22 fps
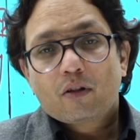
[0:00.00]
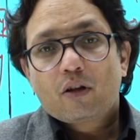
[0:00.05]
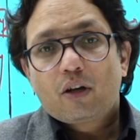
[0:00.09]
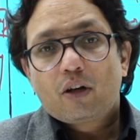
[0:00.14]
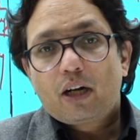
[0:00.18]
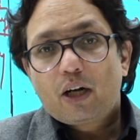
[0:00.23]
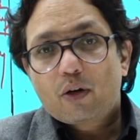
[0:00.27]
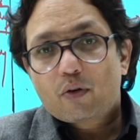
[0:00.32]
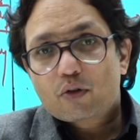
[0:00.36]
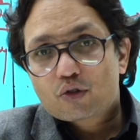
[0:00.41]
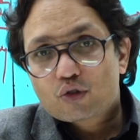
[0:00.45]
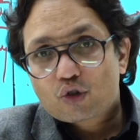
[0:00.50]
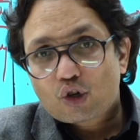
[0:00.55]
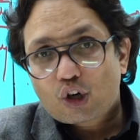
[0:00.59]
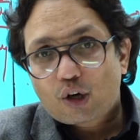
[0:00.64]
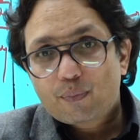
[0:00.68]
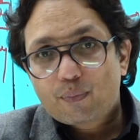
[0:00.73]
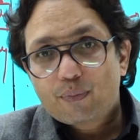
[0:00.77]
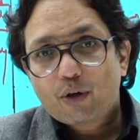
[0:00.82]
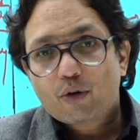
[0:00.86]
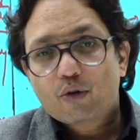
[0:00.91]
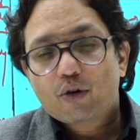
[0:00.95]
It was
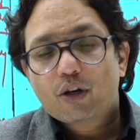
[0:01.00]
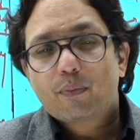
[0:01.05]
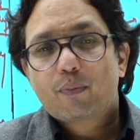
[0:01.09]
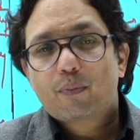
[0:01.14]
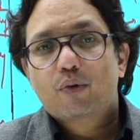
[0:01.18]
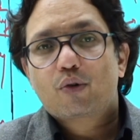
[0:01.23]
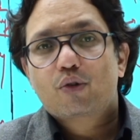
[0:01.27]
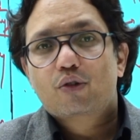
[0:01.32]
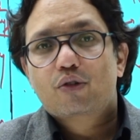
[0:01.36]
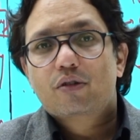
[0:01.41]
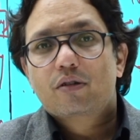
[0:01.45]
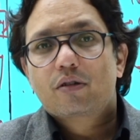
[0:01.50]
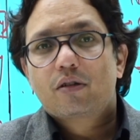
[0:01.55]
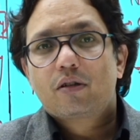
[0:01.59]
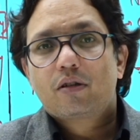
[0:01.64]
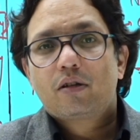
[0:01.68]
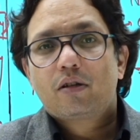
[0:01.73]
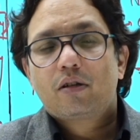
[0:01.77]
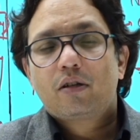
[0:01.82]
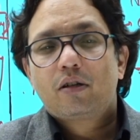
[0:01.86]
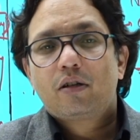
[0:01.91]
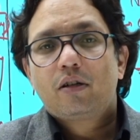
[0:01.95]
top-down approach.
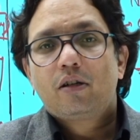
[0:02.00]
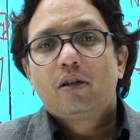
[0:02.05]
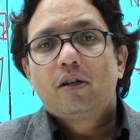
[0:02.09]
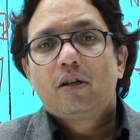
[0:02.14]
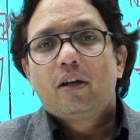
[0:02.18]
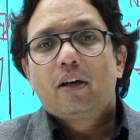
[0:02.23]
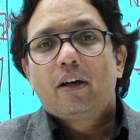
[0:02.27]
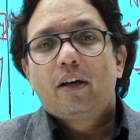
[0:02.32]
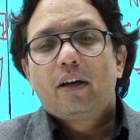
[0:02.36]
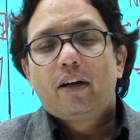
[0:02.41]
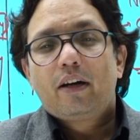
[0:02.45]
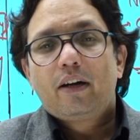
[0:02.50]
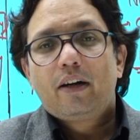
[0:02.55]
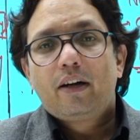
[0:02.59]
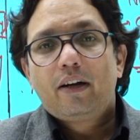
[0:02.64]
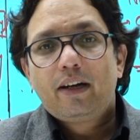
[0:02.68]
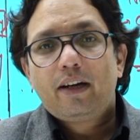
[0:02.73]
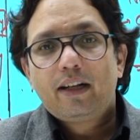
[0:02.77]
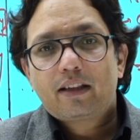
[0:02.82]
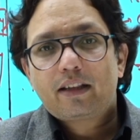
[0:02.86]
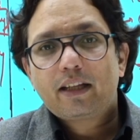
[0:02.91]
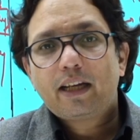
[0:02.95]

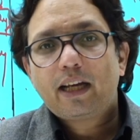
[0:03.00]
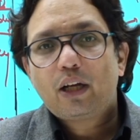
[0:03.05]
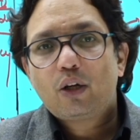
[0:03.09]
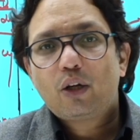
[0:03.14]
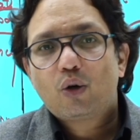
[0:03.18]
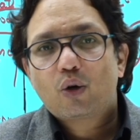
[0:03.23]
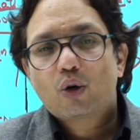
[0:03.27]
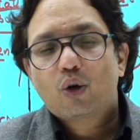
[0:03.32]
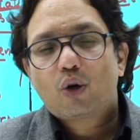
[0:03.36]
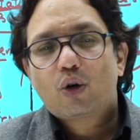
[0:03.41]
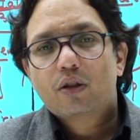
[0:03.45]
NITI Aayog,